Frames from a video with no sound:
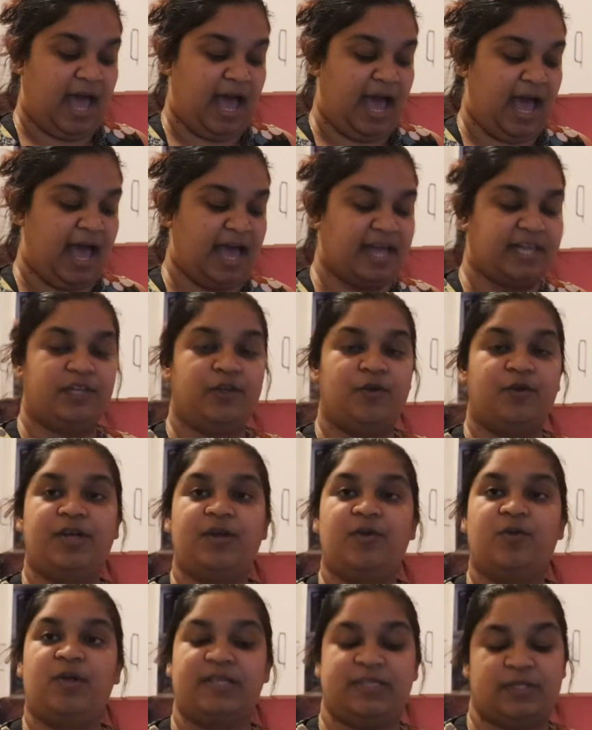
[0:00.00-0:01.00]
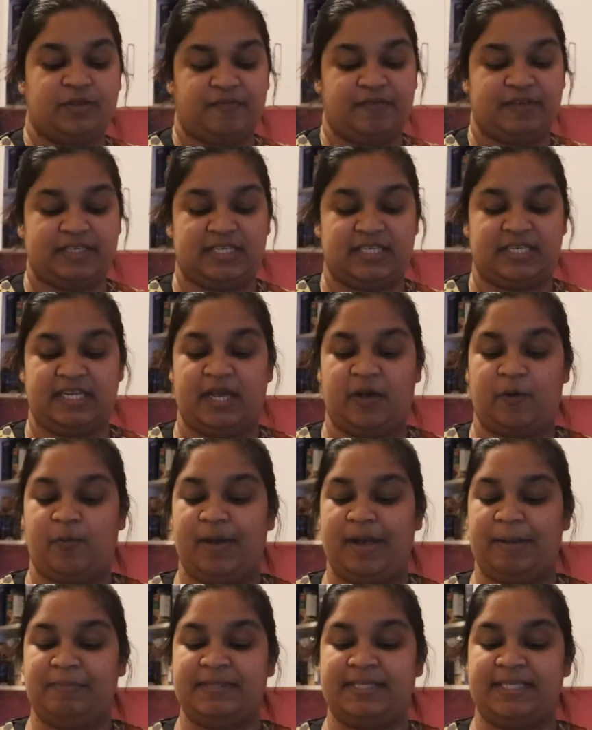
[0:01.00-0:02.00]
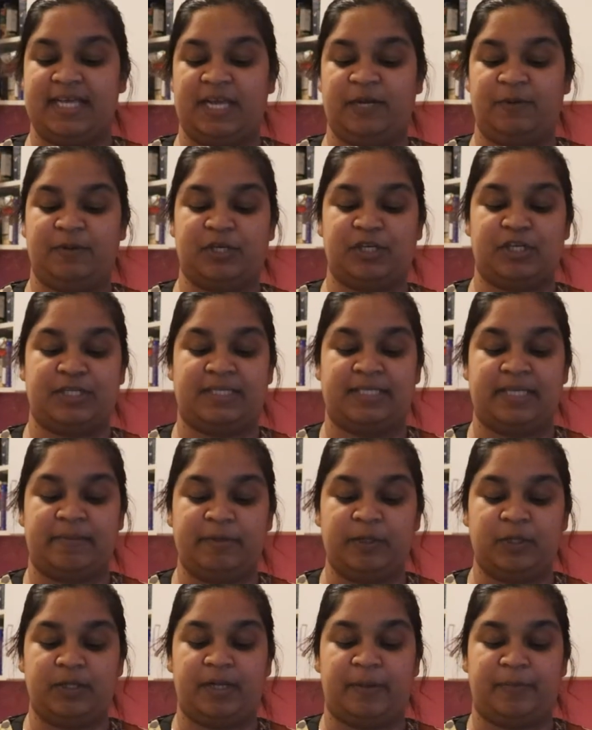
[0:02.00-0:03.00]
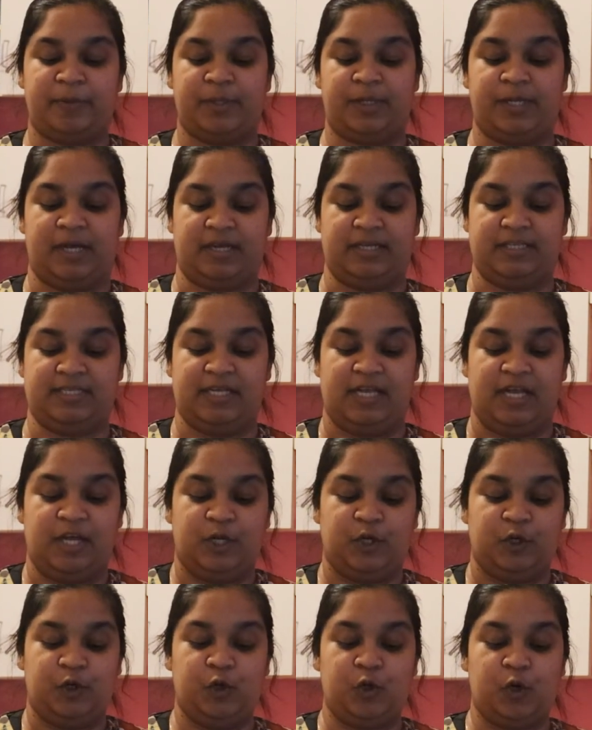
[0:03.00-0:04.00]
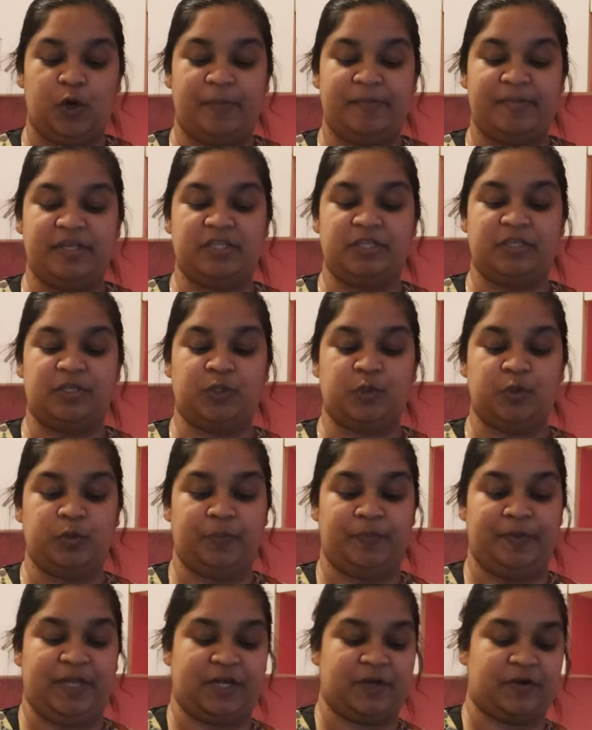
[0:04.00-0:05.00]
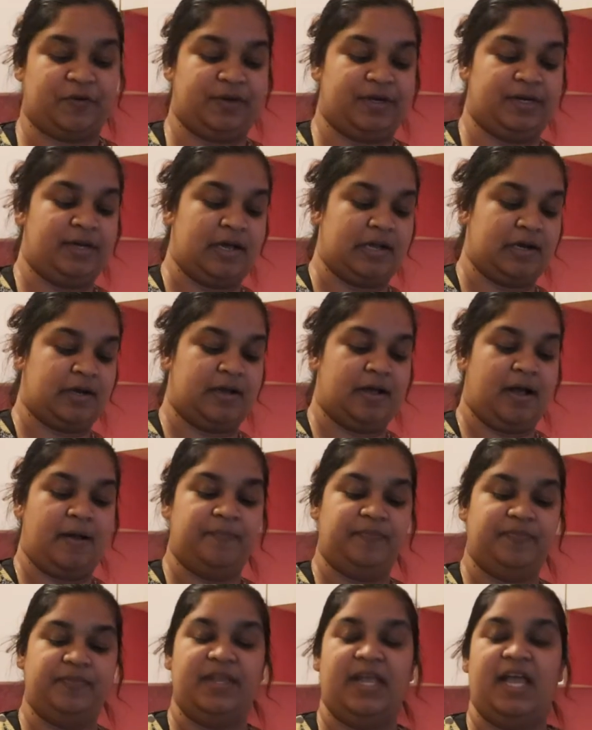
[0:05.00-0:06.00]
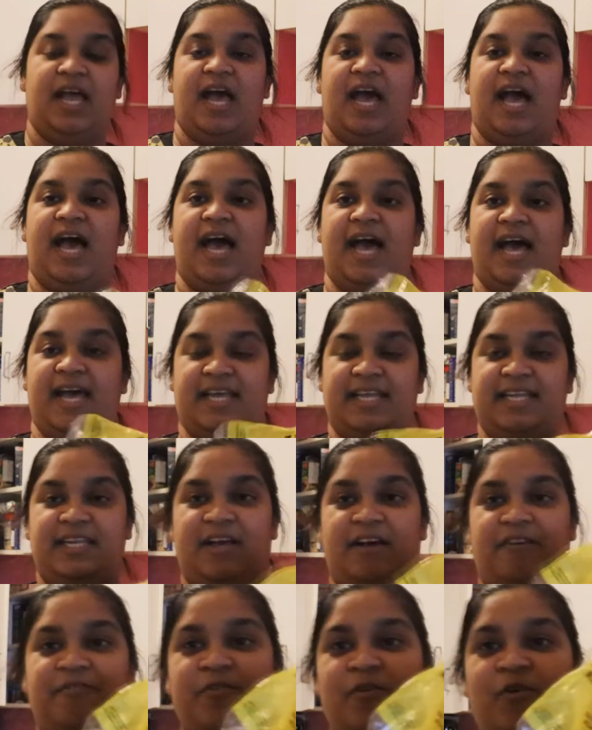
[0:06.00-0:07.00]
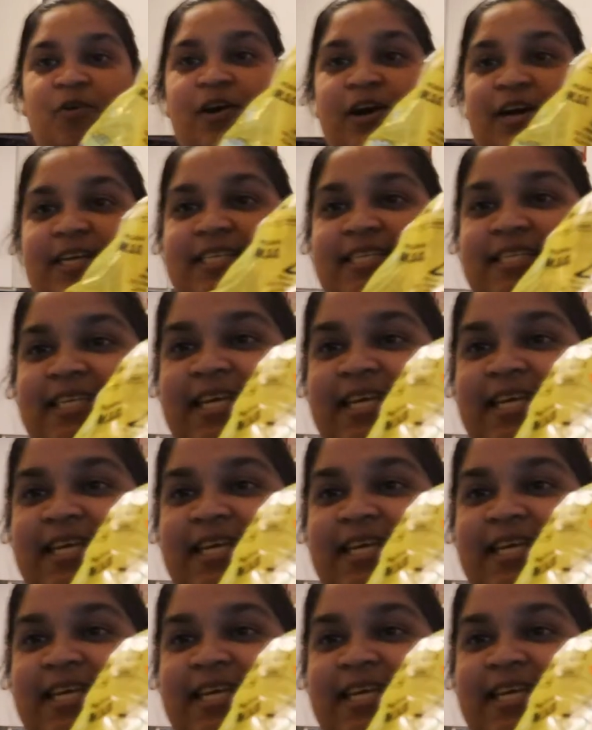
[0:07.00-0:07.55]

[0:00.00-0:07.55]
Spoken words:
And you can also visit their website, which is www.normansuebakery.com, and of course